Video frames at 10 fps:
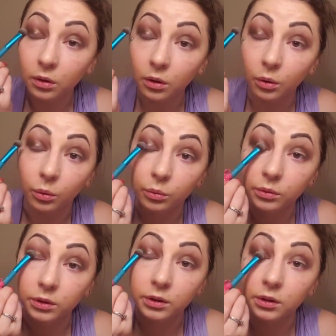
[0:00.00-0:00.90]
Oh,
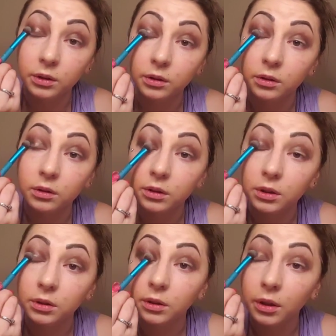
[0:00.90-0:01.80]
yeah,
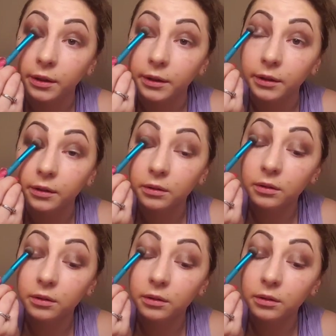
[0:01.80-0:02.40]
I like it.